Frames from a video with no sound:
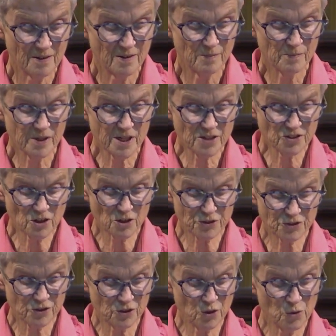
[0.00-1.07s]
Please ask
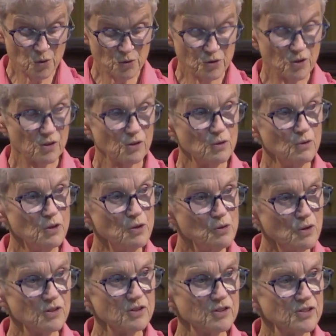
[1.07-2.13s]
the Lord who you could
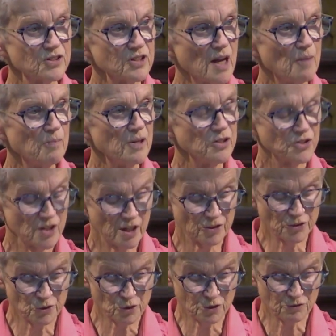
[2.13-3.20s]
establish that
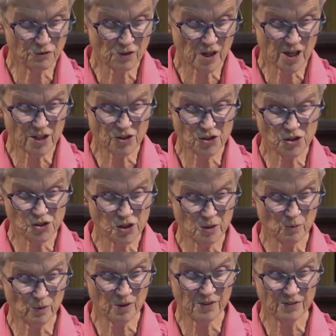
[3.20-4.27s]
sort of relationship with.